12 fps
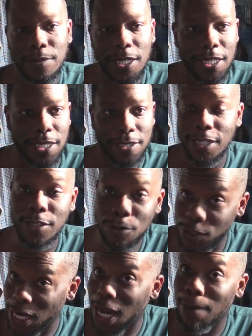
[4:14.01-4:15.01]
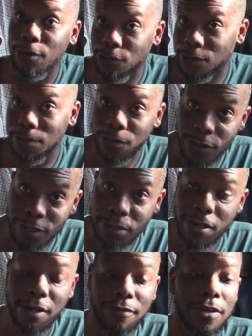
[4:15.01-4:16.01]
He can teach Ojabo some more
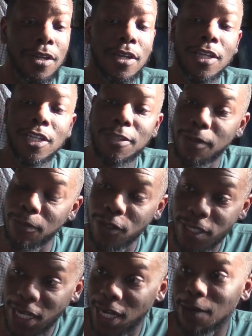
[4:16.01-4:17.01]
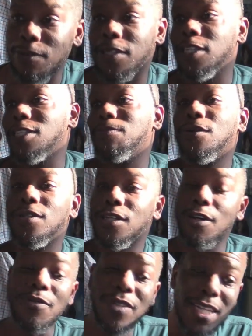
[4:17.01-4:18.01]
stuff, spend more time with these boys.
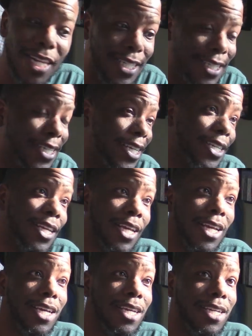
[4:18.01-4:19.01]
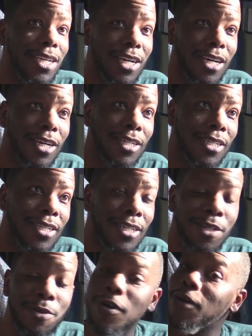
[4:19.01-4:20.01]
Hopefully they getting
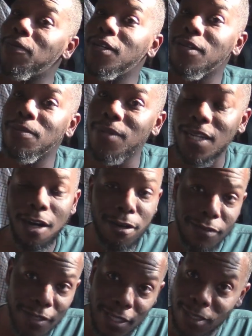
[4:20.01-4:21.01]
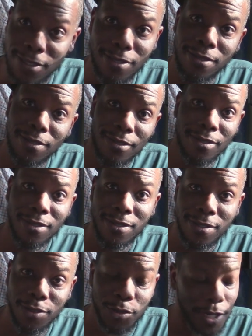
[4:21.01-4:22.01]
to work with them in the offseason,
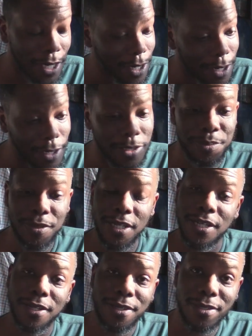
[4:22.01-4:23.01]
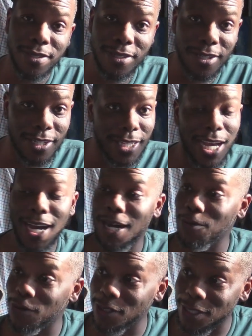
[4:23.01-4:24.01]
trying to learn some things. Because I
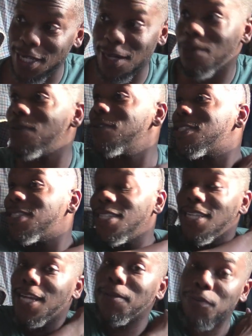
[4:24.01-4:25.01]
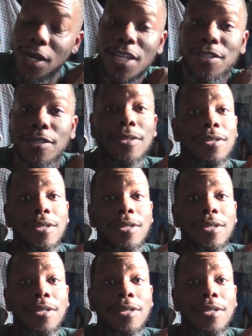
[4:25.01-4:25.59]
want to see that pressure.